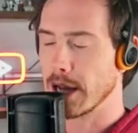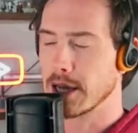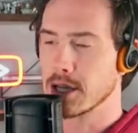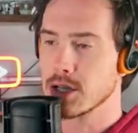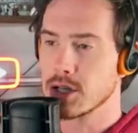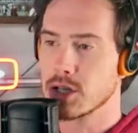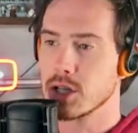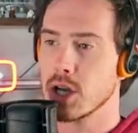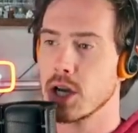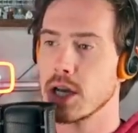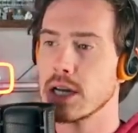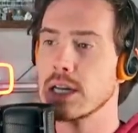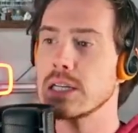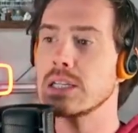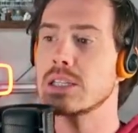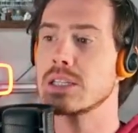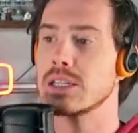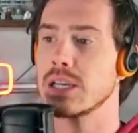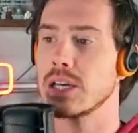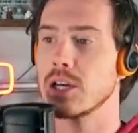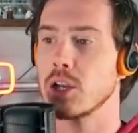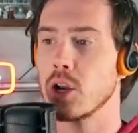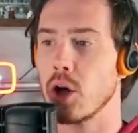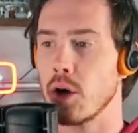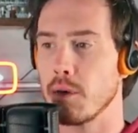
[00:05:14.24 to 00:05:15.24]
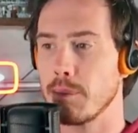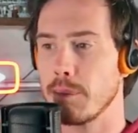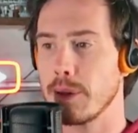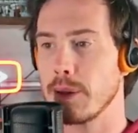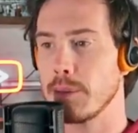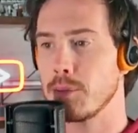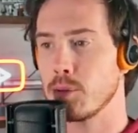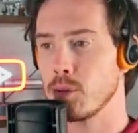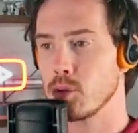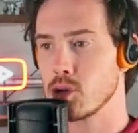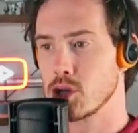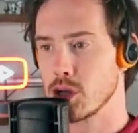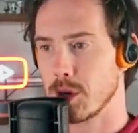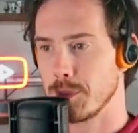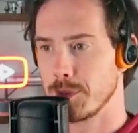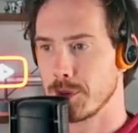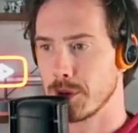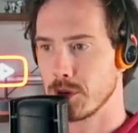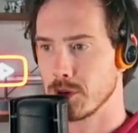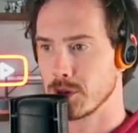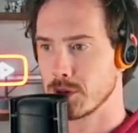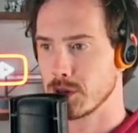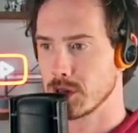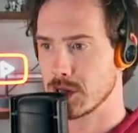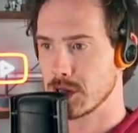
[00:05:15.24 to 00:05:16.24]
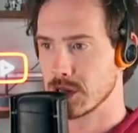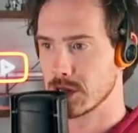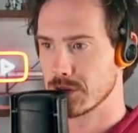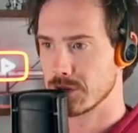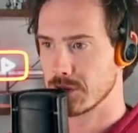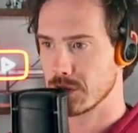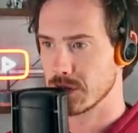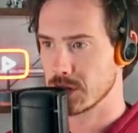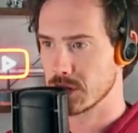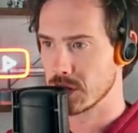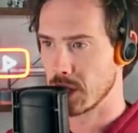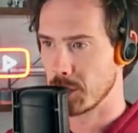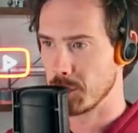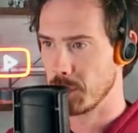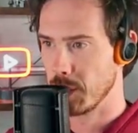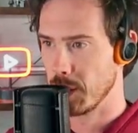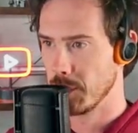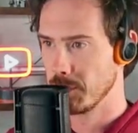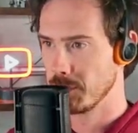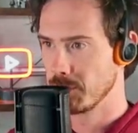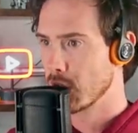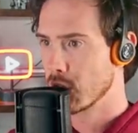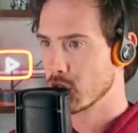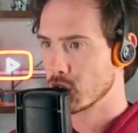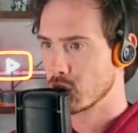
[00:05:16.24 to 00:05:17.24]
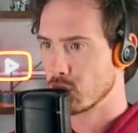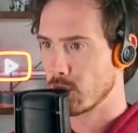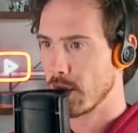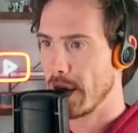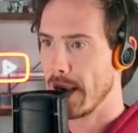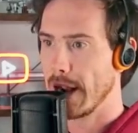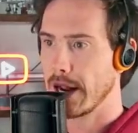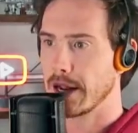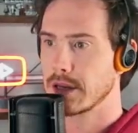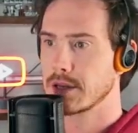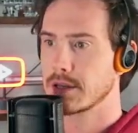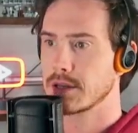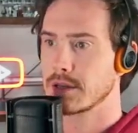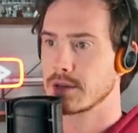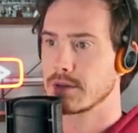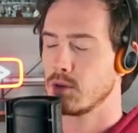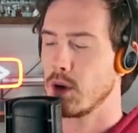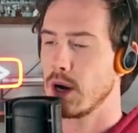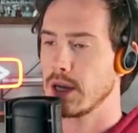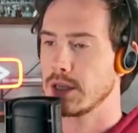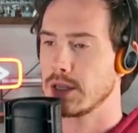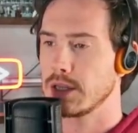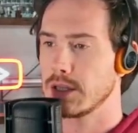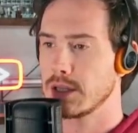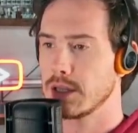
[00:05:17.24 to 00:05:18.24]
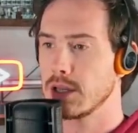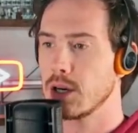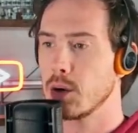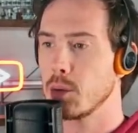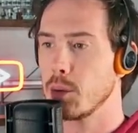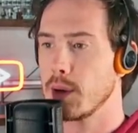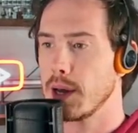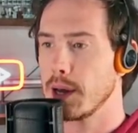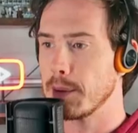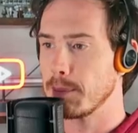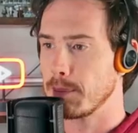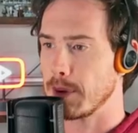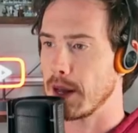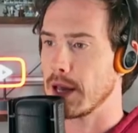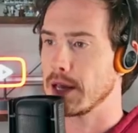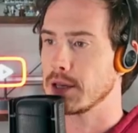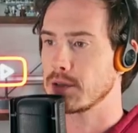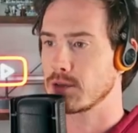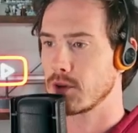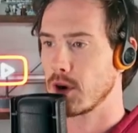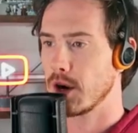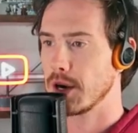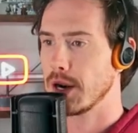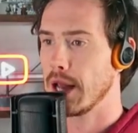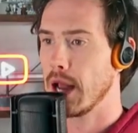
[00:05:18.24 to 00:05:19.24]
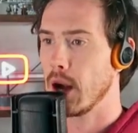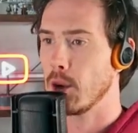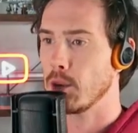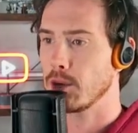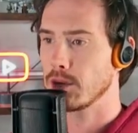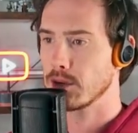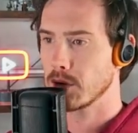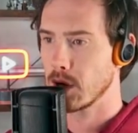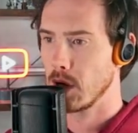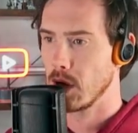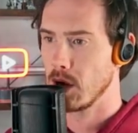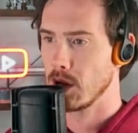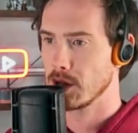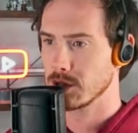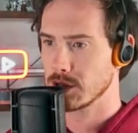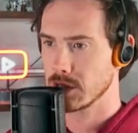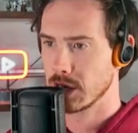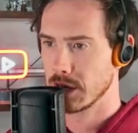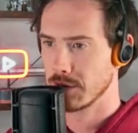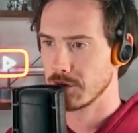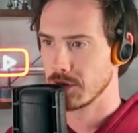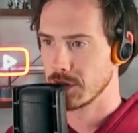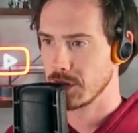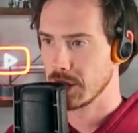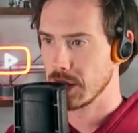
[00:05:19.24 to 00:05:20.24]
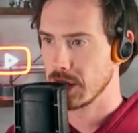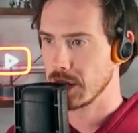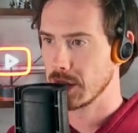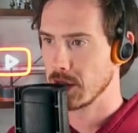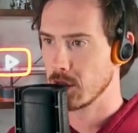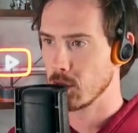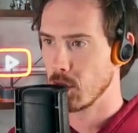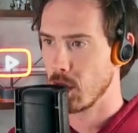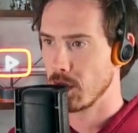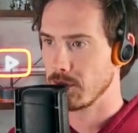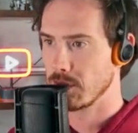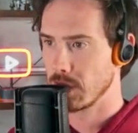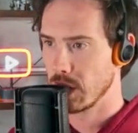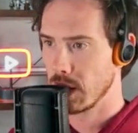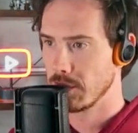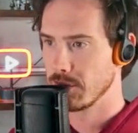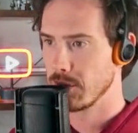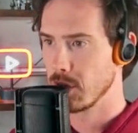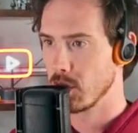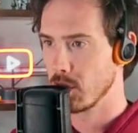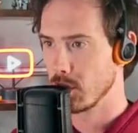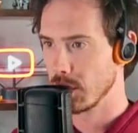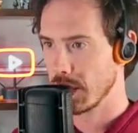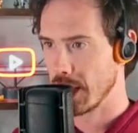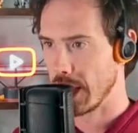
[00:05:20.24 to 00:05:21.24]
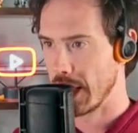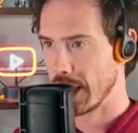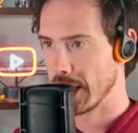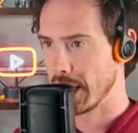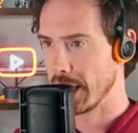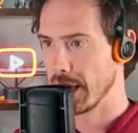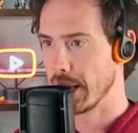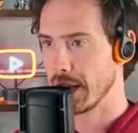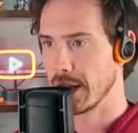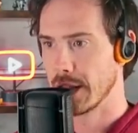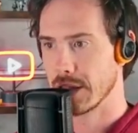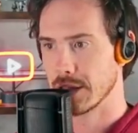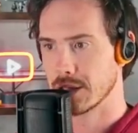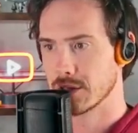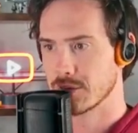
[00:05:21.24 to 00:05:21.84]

I can certainly see a lot of people jumping onto this for the summer, because Wrecked is in a weird place right now with cars and everything. You either love it or you hate it.